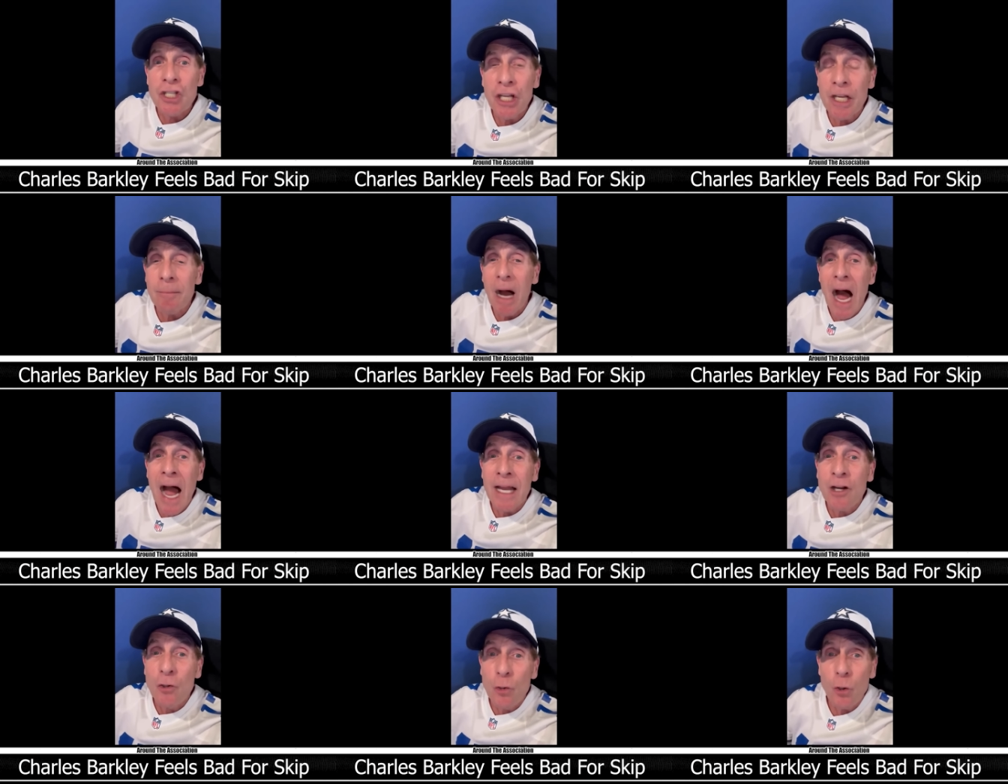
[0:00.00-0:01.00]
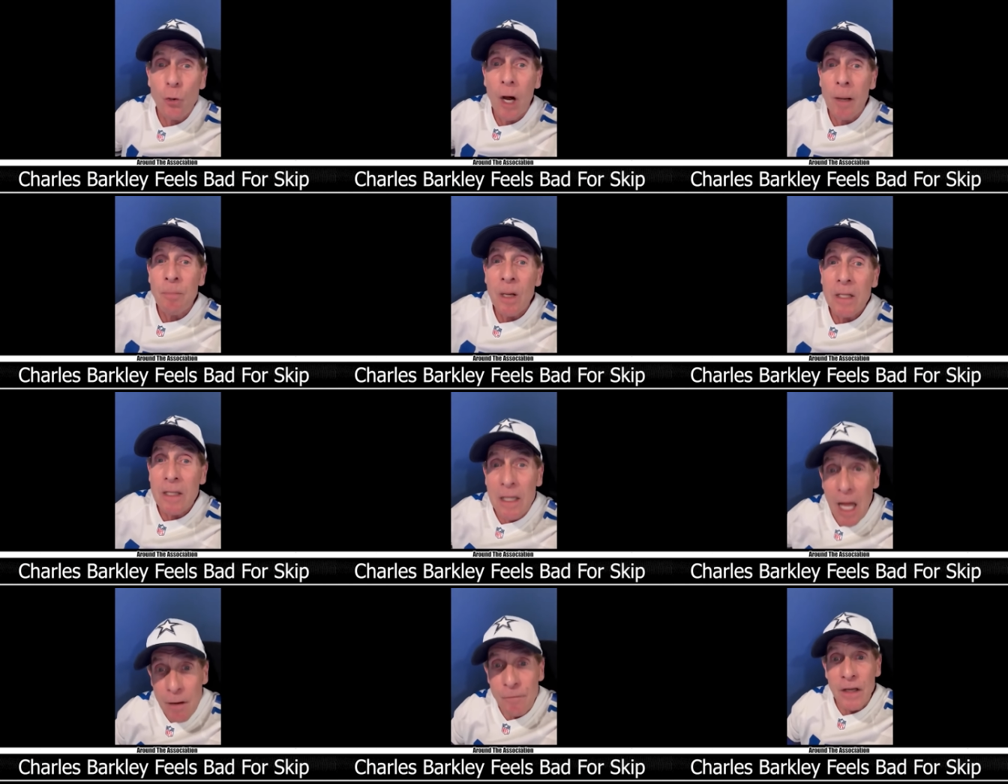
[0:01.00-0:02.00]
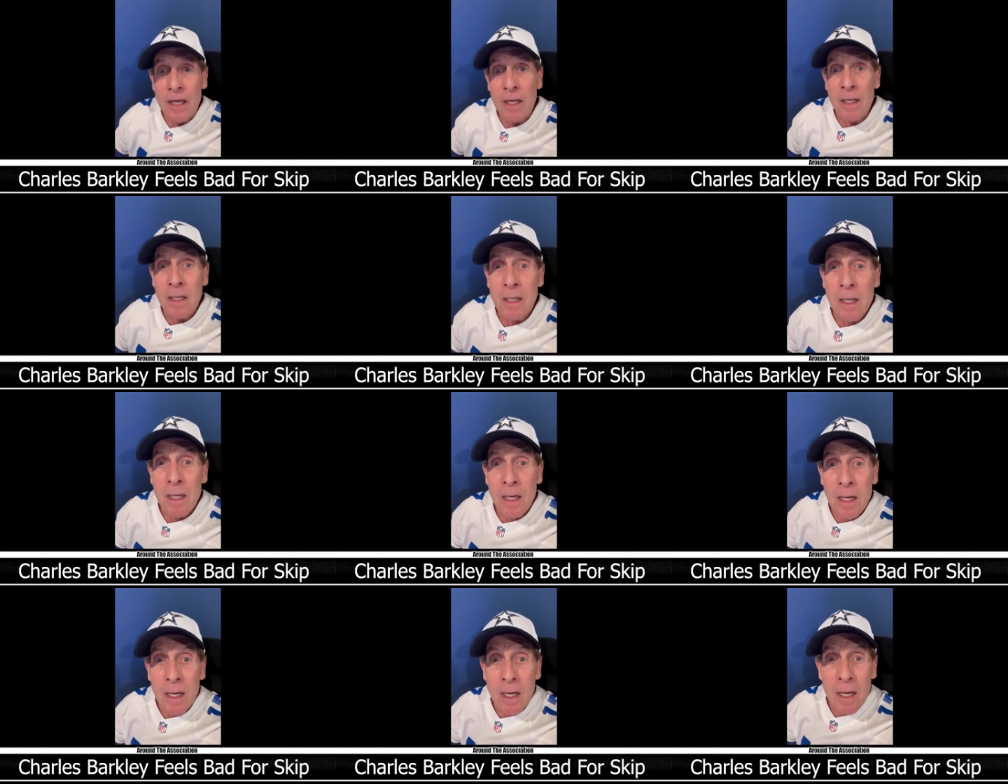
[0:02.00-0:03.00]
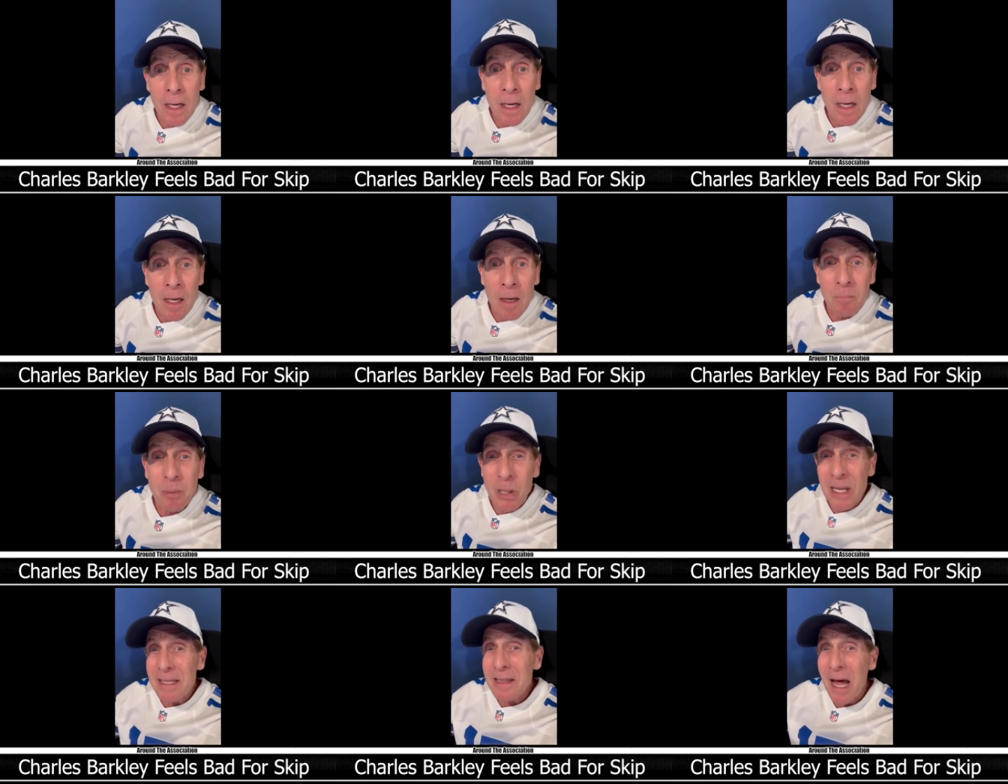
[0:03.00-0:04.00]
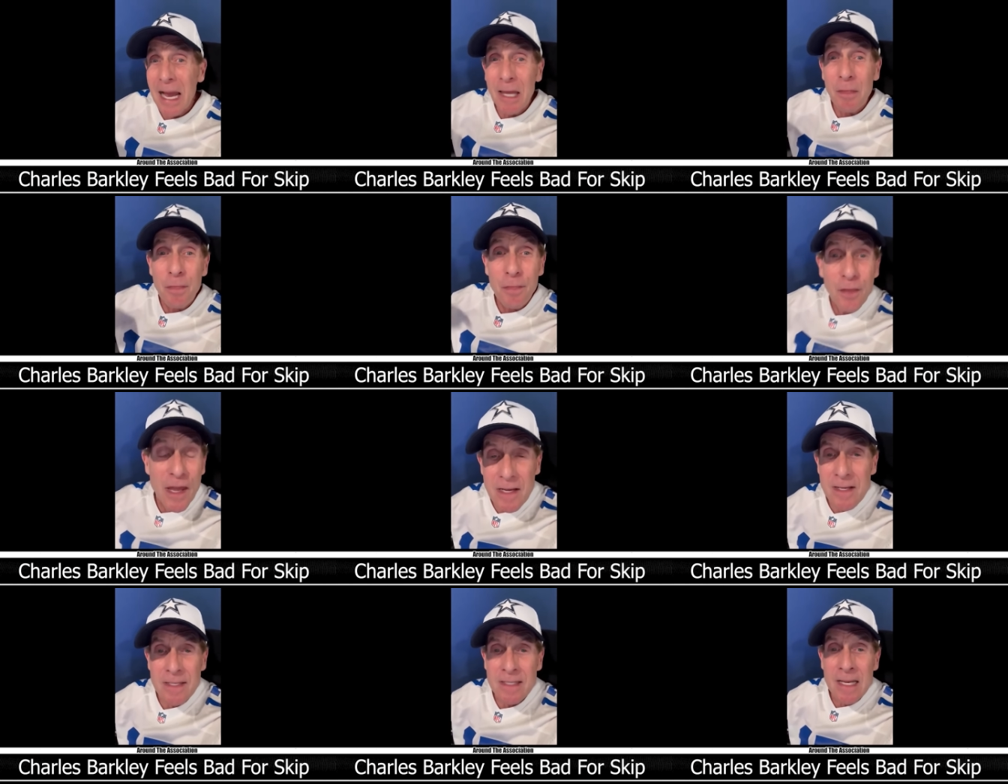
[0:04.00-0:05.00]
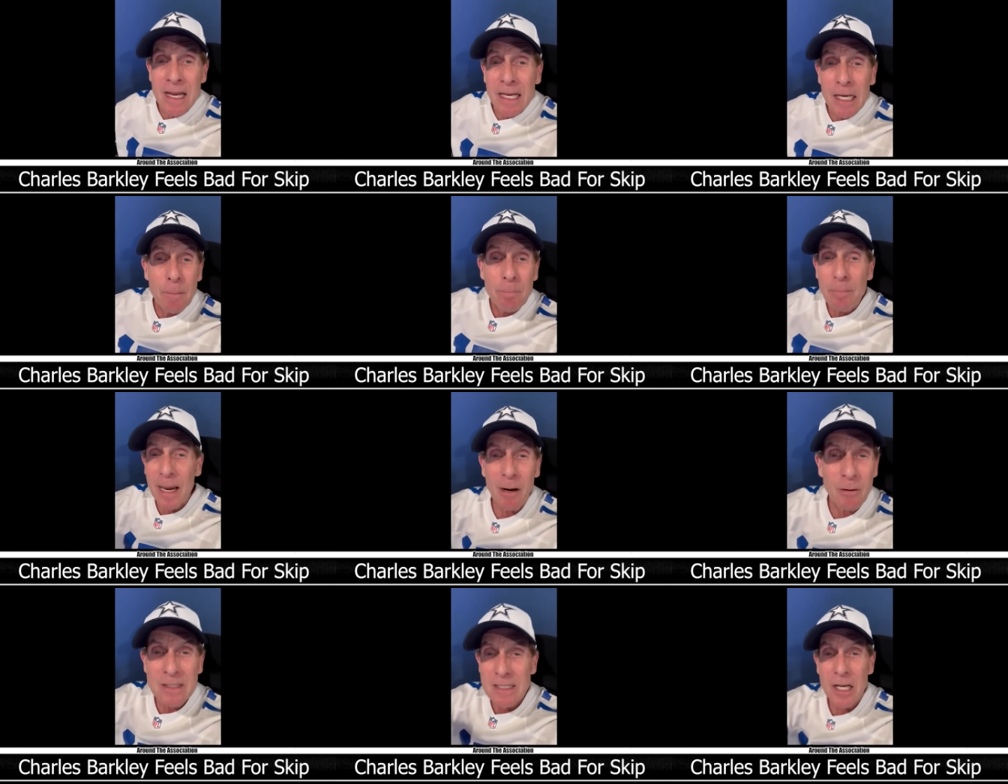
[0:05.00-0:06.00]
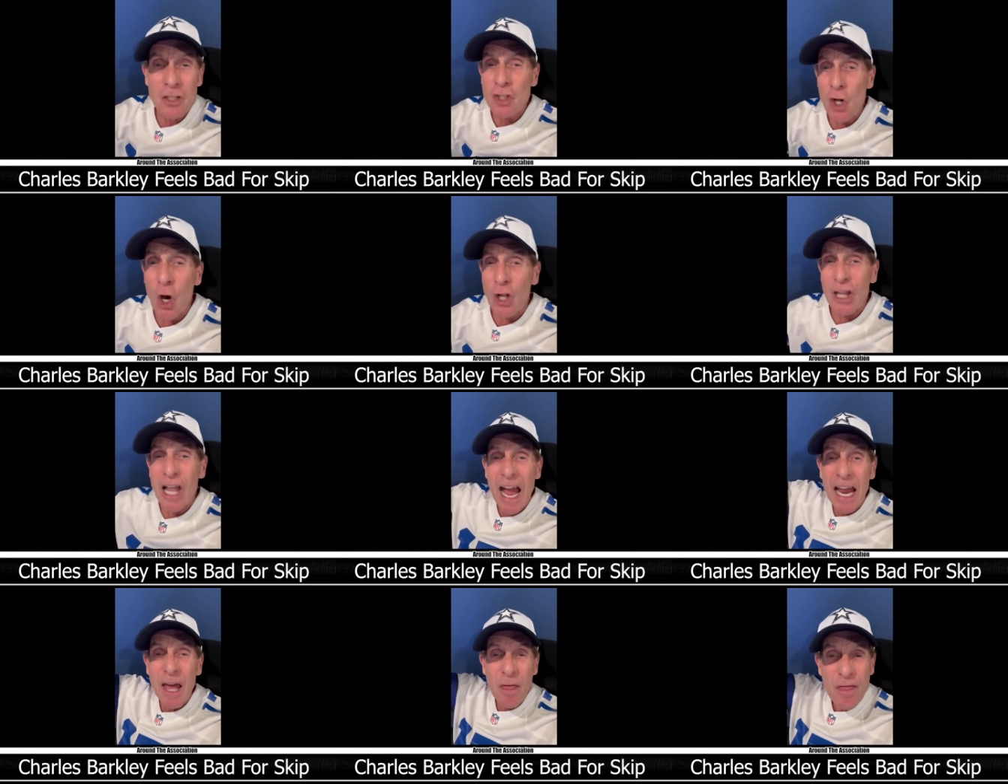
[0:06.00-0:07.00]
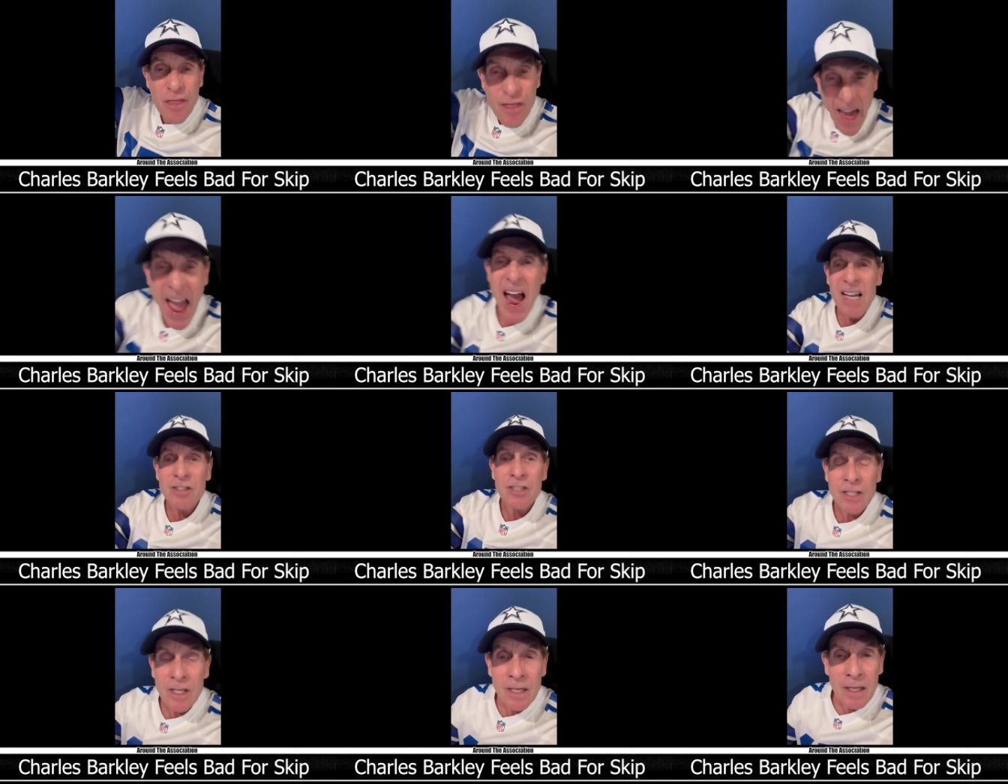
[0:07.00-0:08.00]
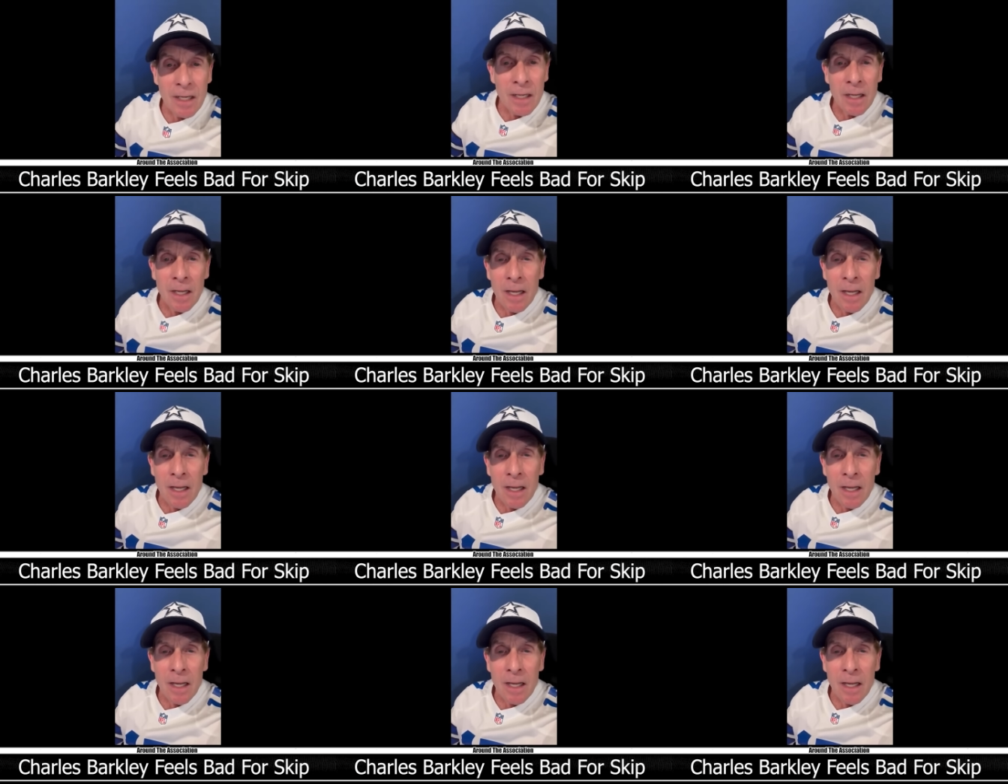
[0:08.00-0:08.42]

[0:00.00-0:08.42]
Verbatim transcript: I think if he goes live and talks to Cowboys fans, you know, during the games, I think that's his angle.